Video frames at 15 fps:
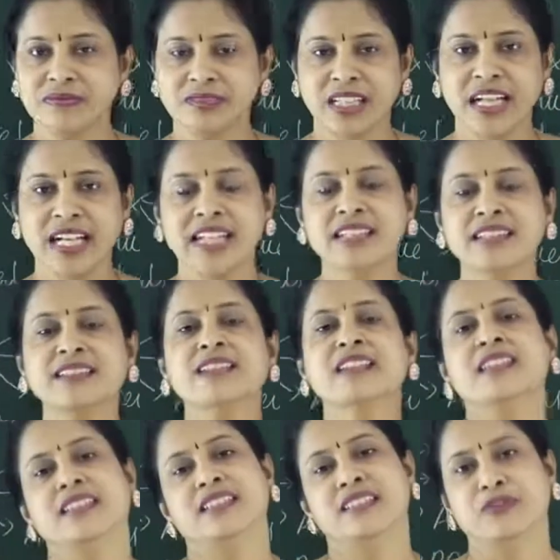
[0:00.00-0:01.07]
And
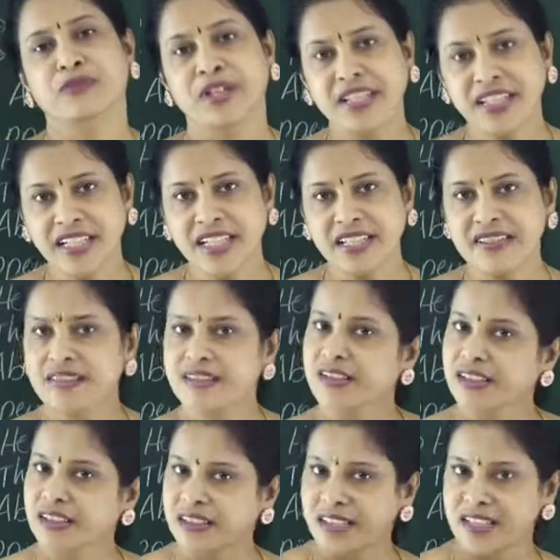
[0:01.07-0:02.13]
the very next,
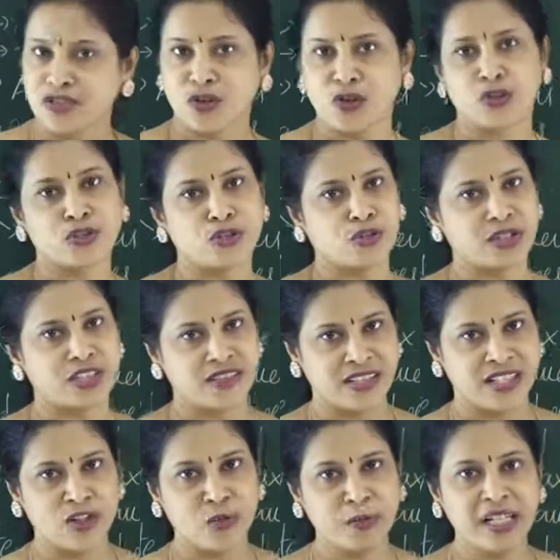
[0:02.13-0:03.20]
these are also the
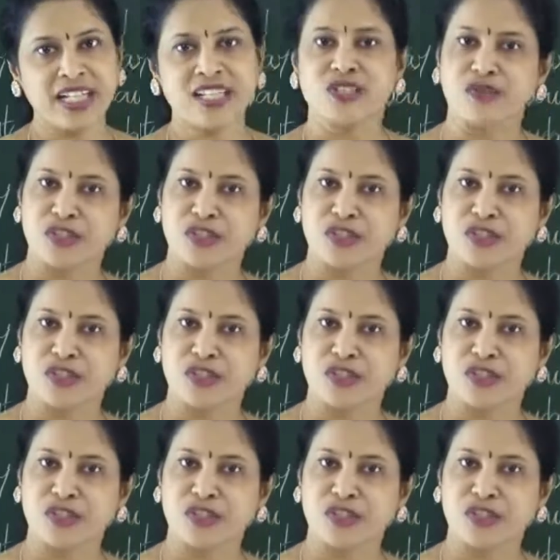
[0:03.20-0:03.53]
coelomates,